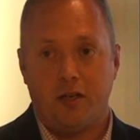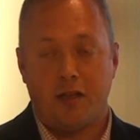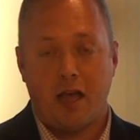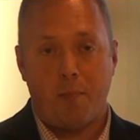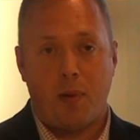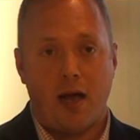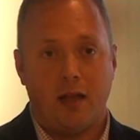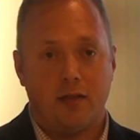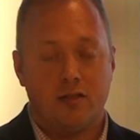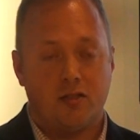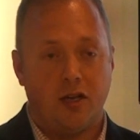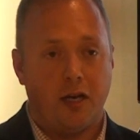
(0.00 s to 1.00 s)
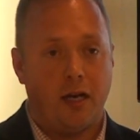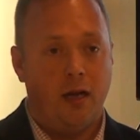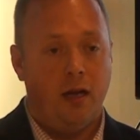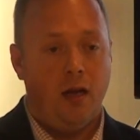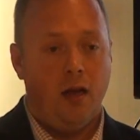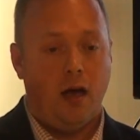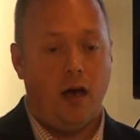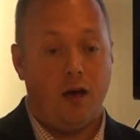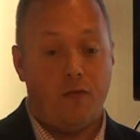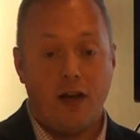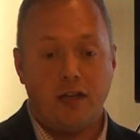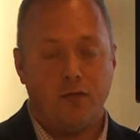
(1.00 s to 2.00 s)
it to that pilot study
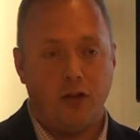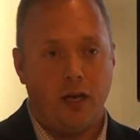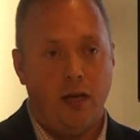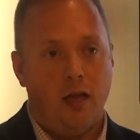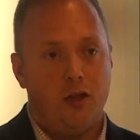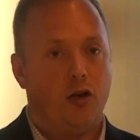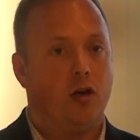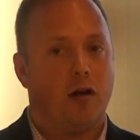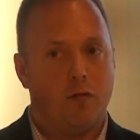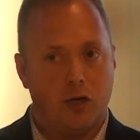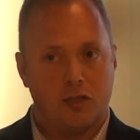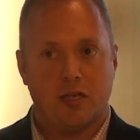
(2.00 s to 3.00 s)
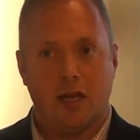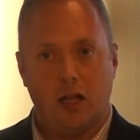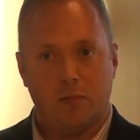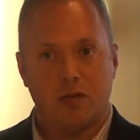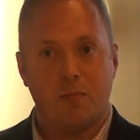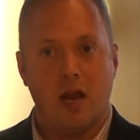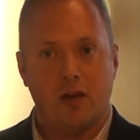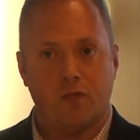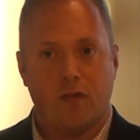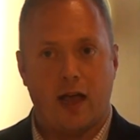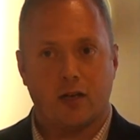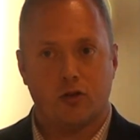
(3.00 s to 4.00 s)
effectively, then you're going to want to scale up to
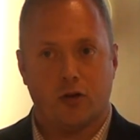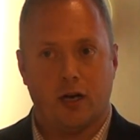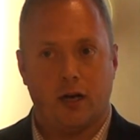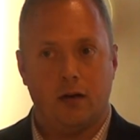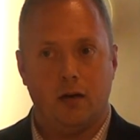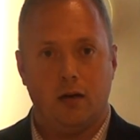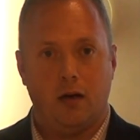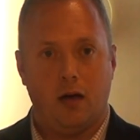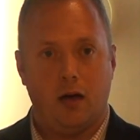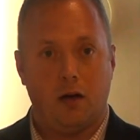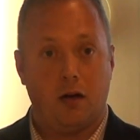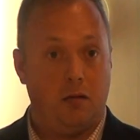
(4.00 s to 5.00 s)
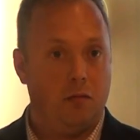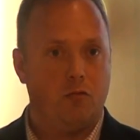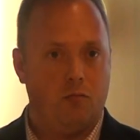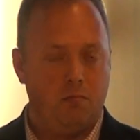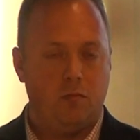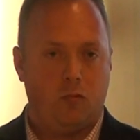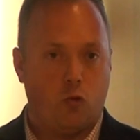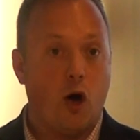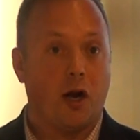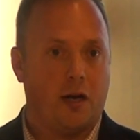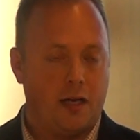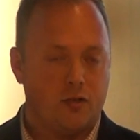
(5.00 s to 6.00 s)
manufacturing
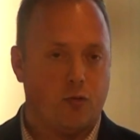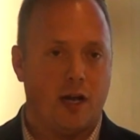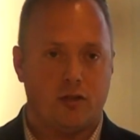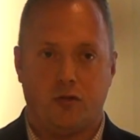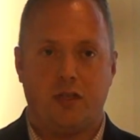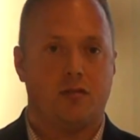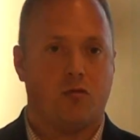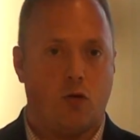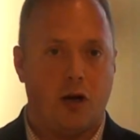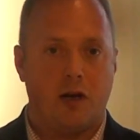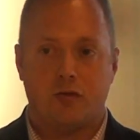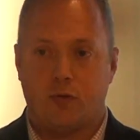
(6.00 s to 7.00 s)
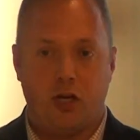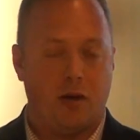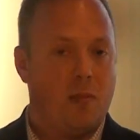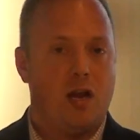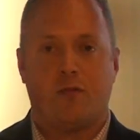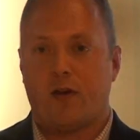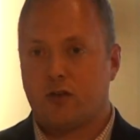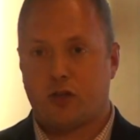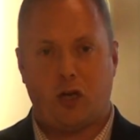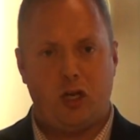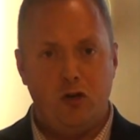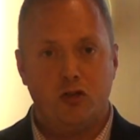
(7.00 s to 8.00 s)
quantities, right? So these quantities where you can manufacture
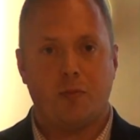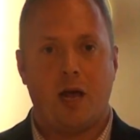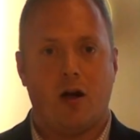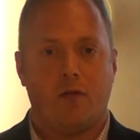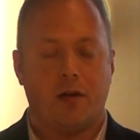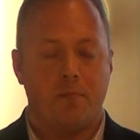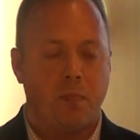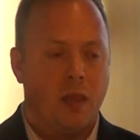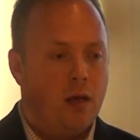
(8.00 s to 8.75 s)
a huge amount of it.